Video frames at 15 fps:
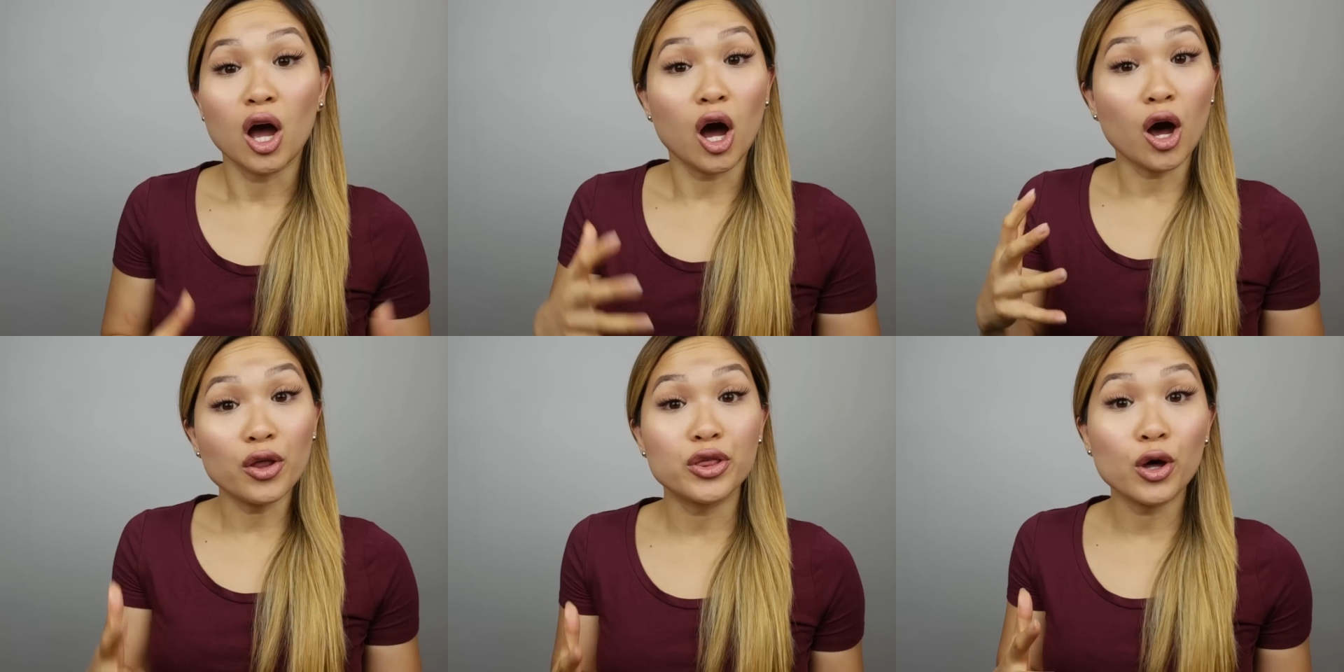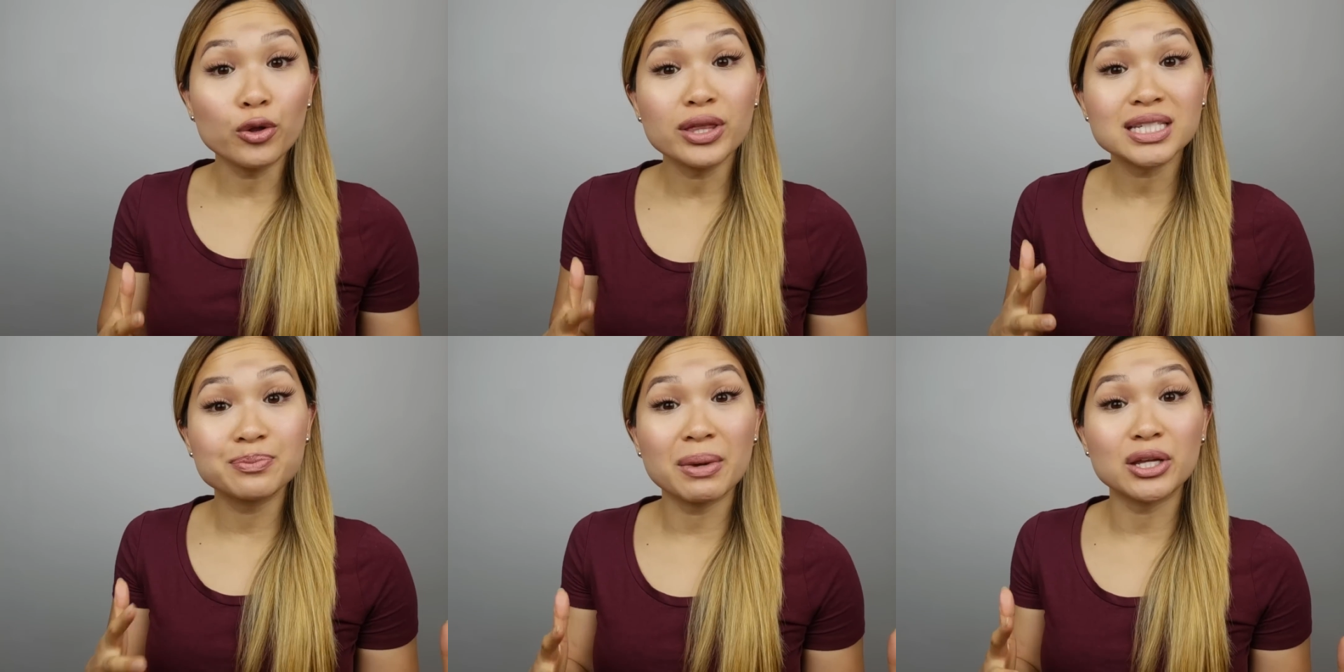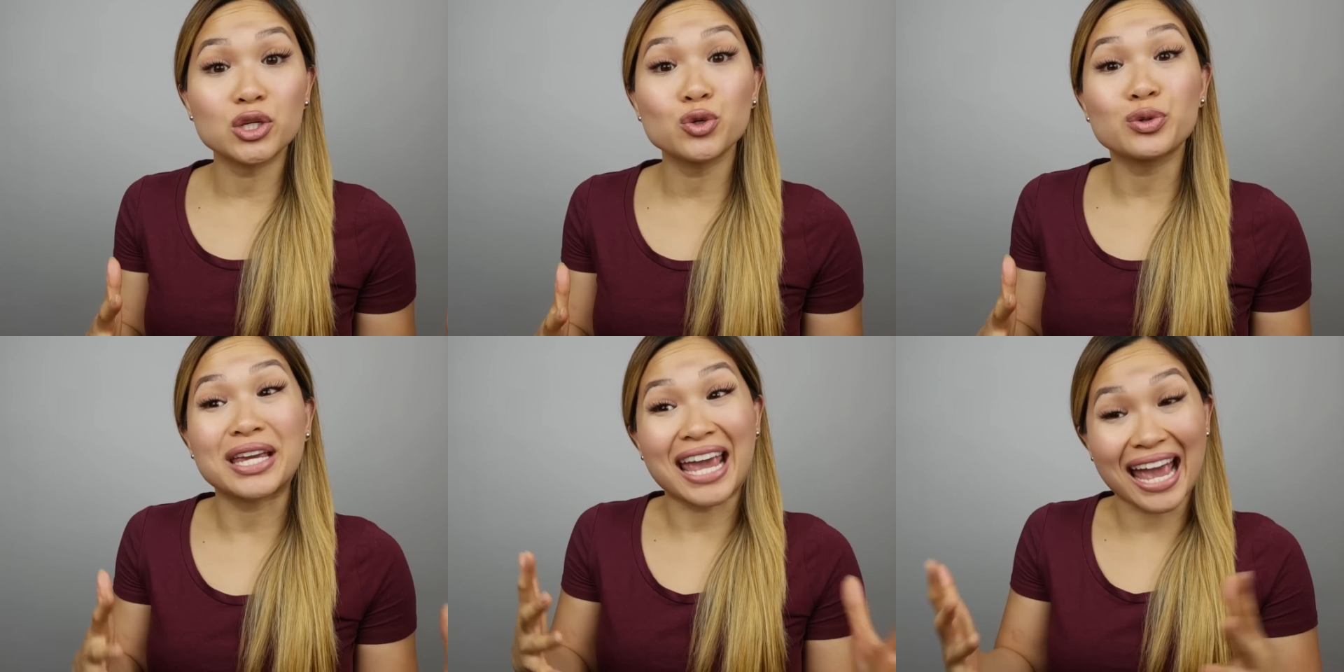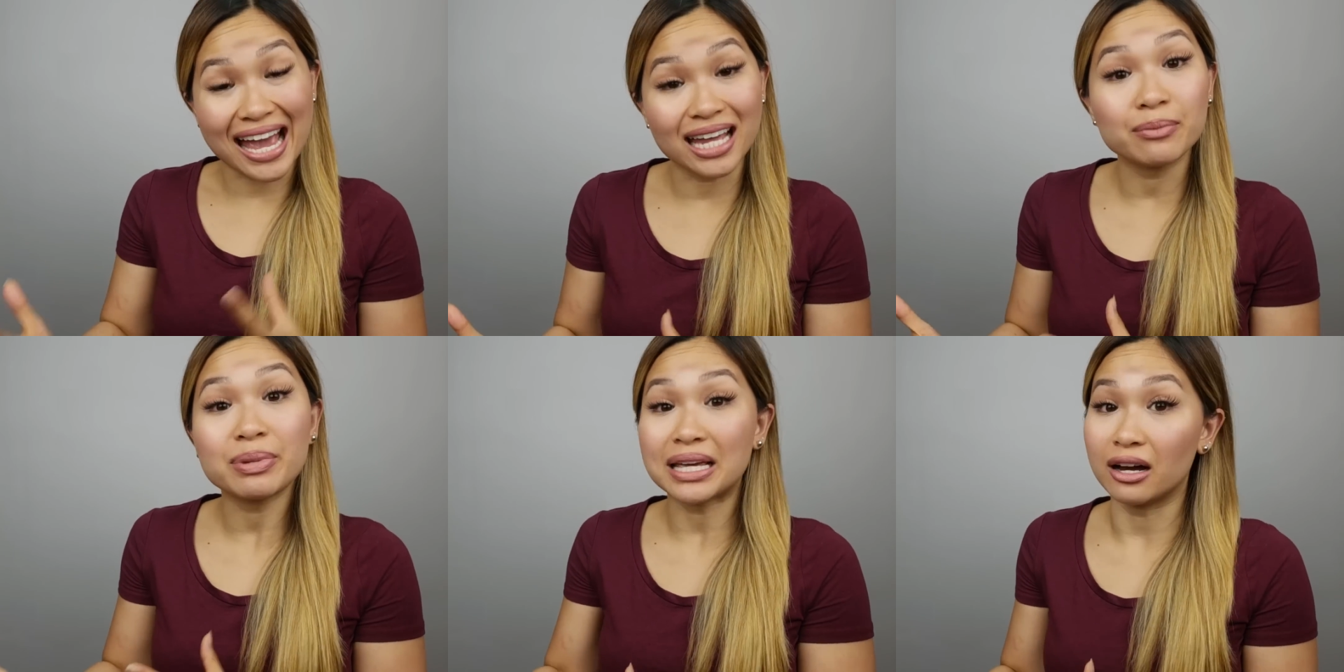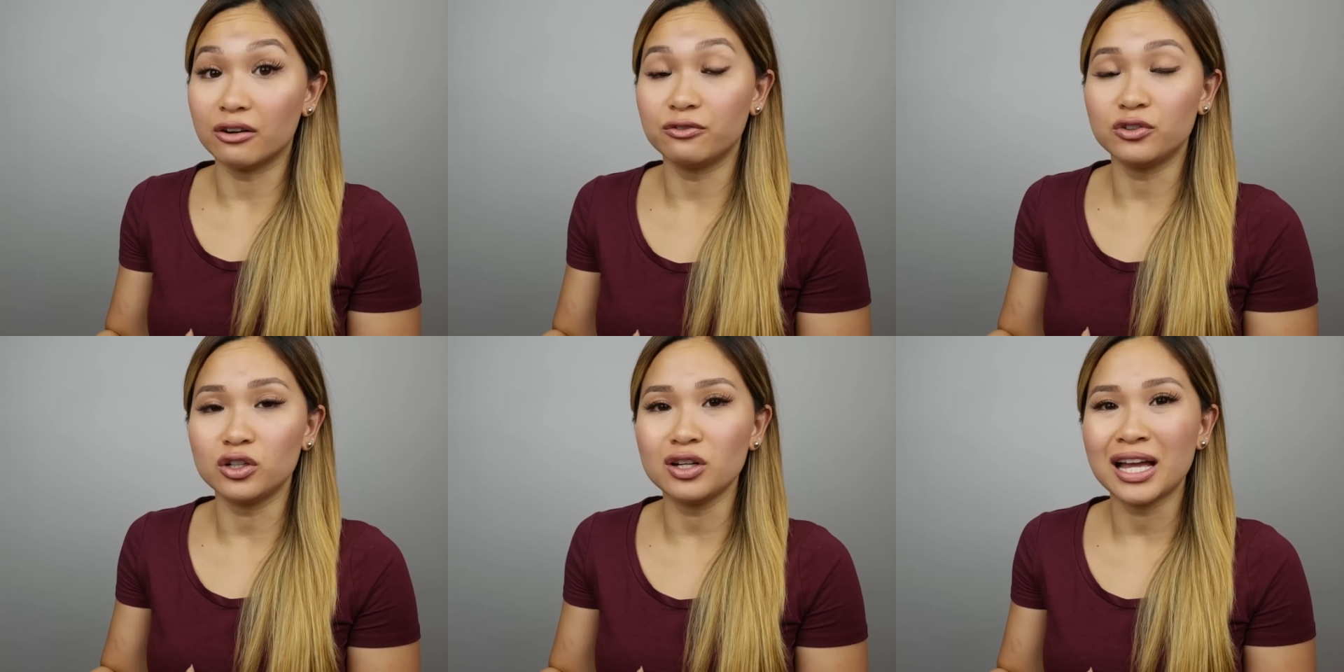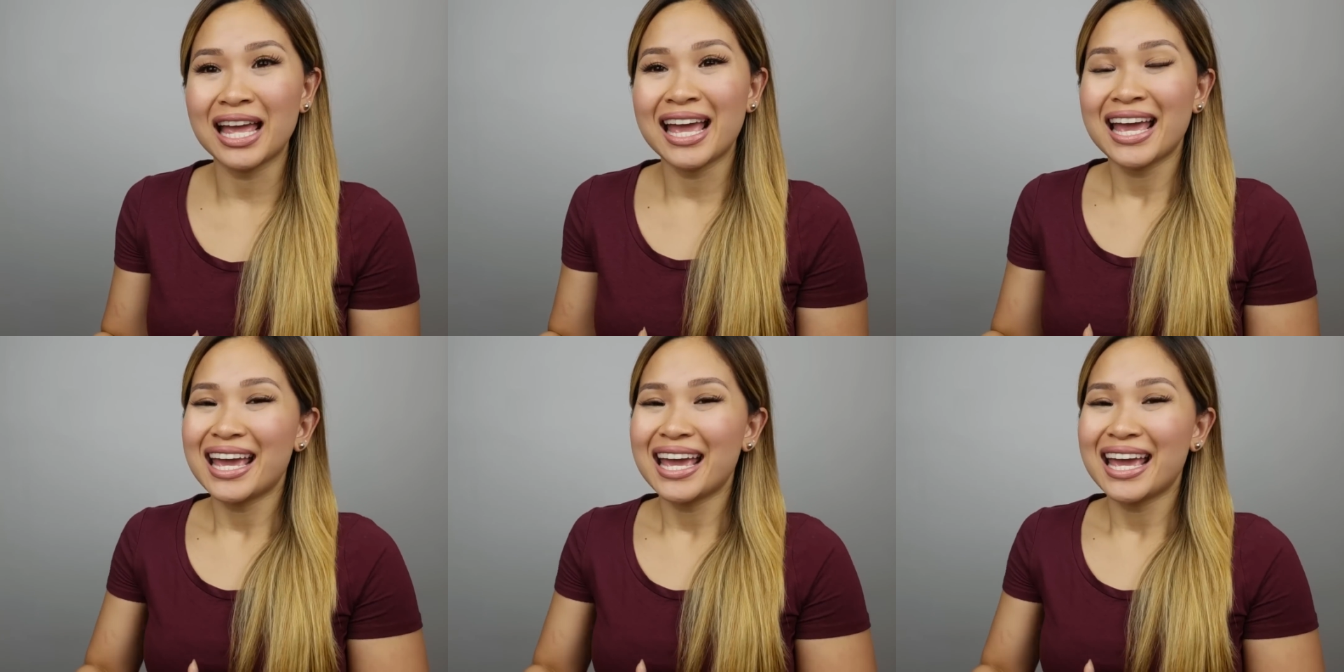Although this menu can be helpful,